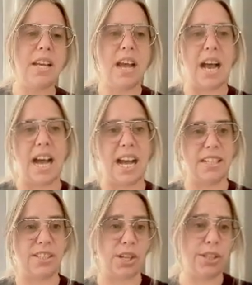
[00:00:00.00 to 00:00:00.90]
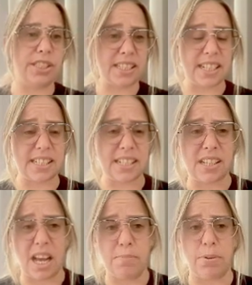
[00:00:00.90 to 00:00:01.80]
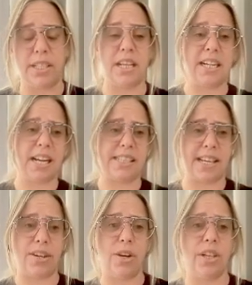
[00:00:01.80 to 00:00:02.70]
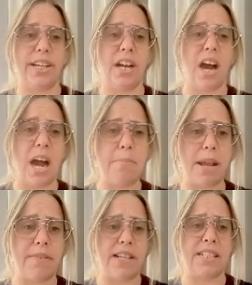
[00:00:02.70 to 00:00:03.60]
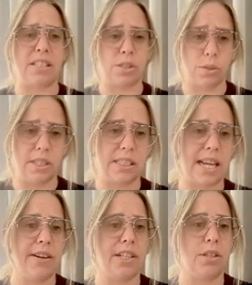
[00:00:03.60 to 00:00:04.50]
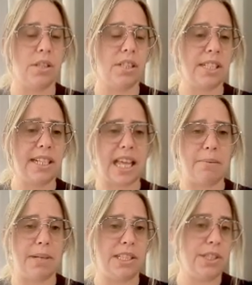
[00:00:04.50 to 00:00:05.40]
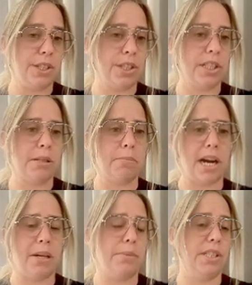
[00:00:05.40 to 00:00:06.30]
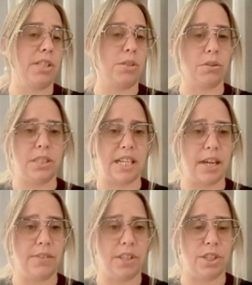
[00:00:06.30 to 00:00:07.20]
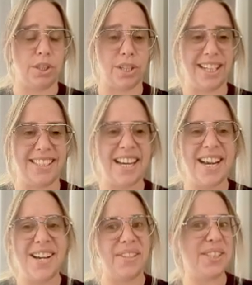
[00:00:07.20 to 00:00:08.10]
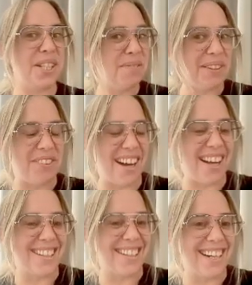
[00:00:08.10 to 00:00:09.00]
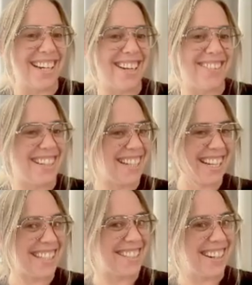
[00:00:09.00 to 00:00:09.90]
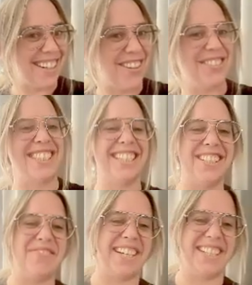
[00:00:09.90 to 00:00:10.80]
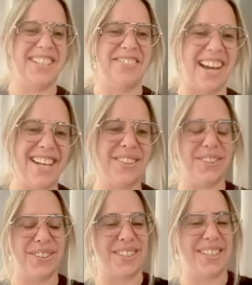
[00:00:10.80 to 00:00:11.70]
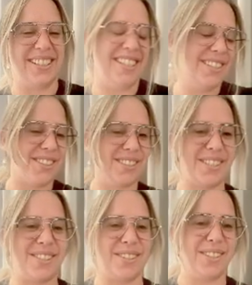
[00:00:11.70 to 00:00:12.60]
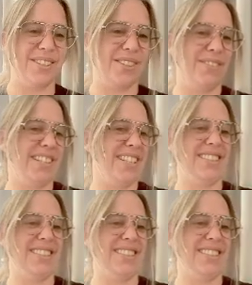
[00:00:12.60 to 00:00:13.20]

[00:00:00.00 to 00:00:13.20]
So just as a side point, like I said earlier, IPFS is storage layer agnostic. That means you can combine it with the storage layer of your choice, which could be Filecoin, and we think that's a great option, but you can also store your data with